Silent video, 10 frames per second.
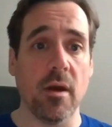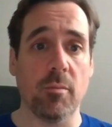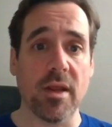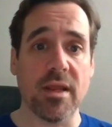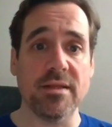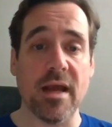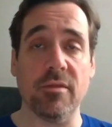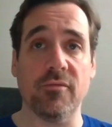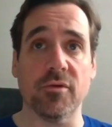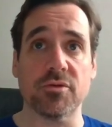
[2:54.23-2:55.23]
breaking down
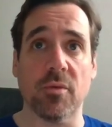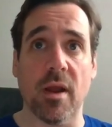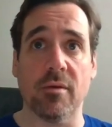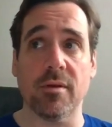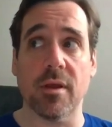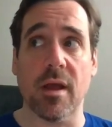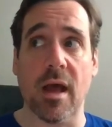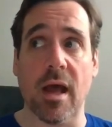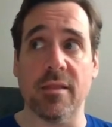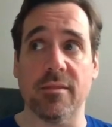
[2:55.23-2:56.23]
the 1st round,
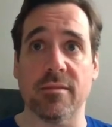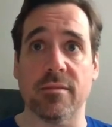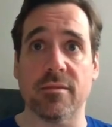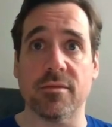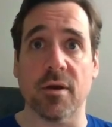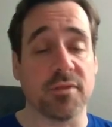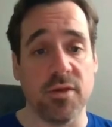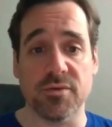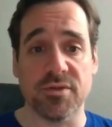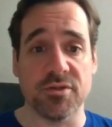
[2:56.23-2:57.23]
I thought the
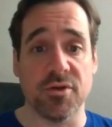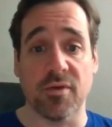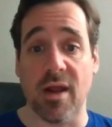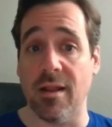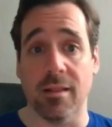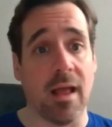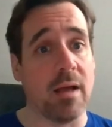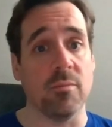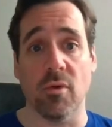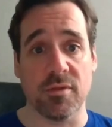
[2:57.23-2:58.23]
Houston should have gotten a
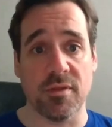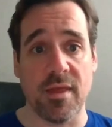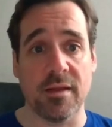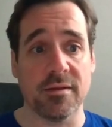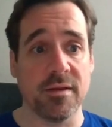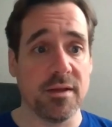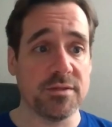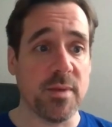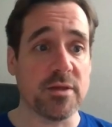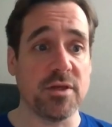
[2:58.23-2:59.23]
lot more than that,
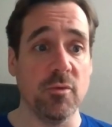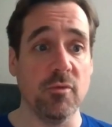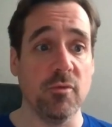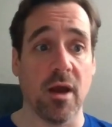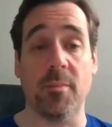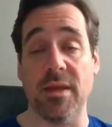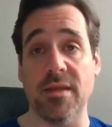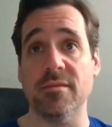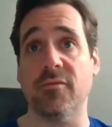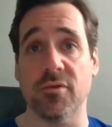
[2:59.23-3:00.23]
especially moving up
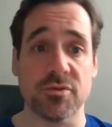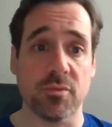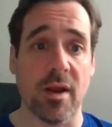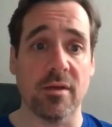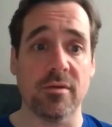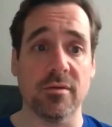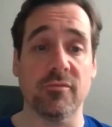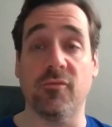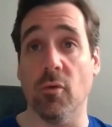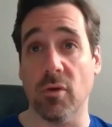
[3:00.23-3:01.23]
in the 1st round
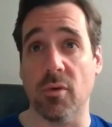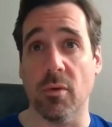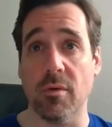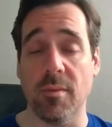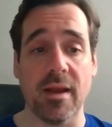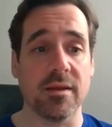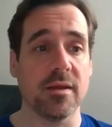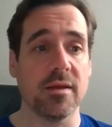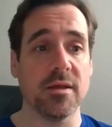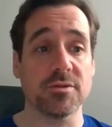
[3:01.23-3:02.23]
for a quarterback.
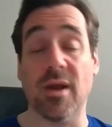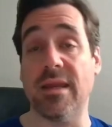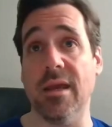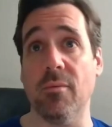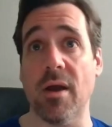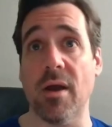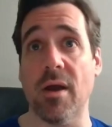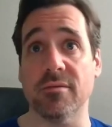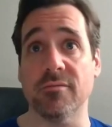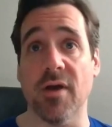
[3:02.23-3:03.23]
So I get why
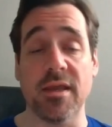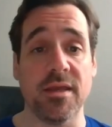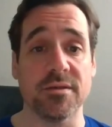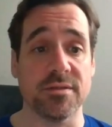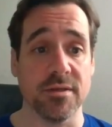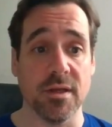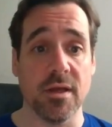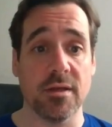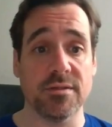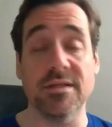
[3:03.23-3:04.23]
the Vikings
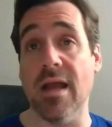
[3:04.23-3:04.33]
did